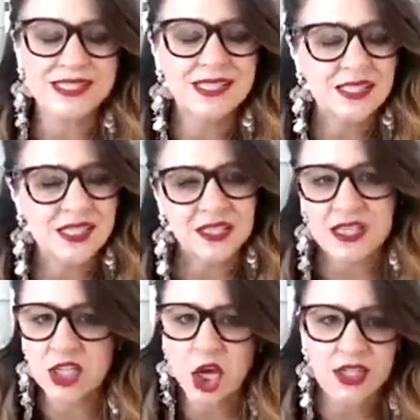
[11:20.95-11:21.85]
It doesn't
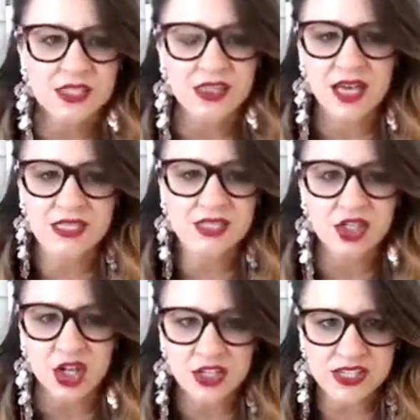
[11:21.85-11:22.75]
need to cost
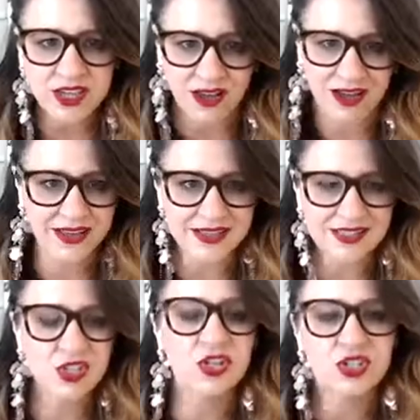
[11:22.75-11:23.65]
$1,000, guys.
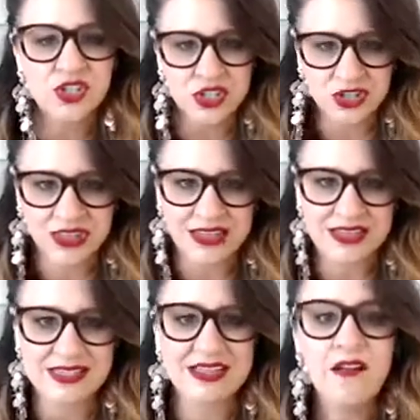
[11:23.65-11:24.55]
You can do this.